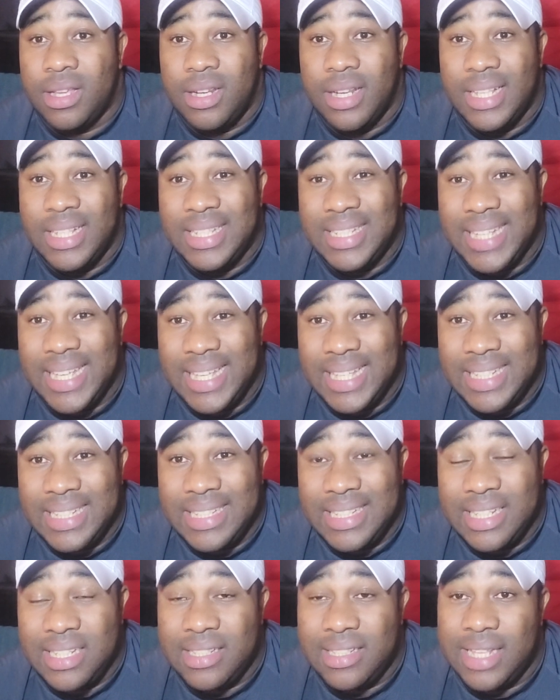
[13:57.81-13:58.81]
The
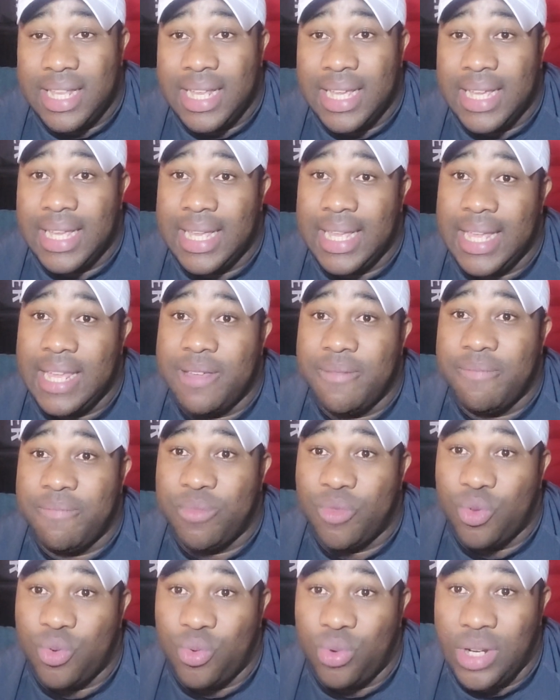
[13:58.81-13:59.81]
changes, they came
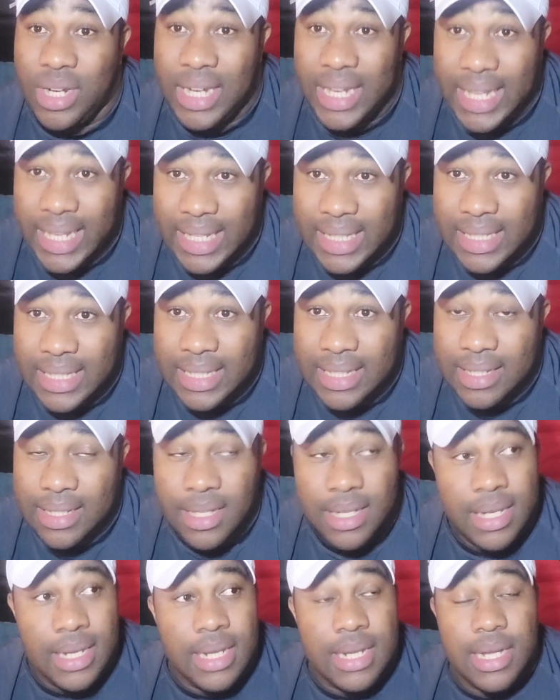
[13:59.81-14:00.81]
too late.
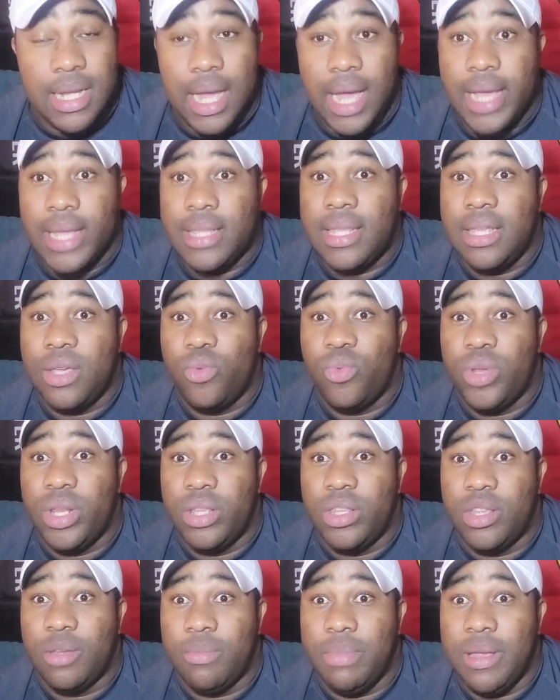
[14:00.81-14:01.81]
I think we
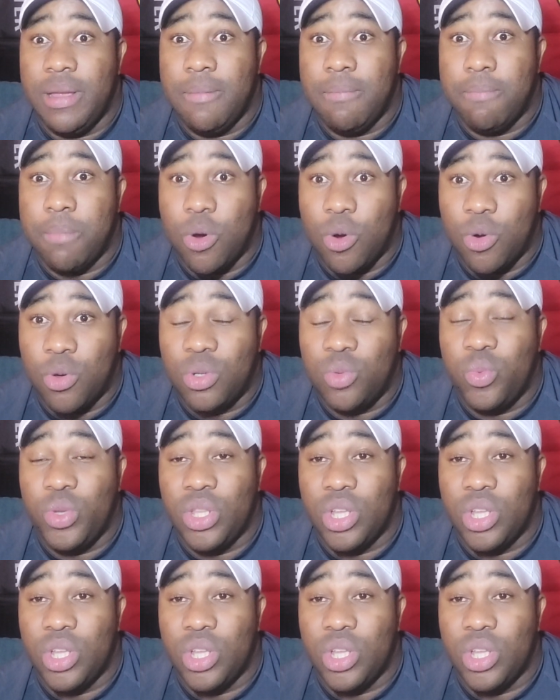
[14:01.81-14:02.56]
need to be bold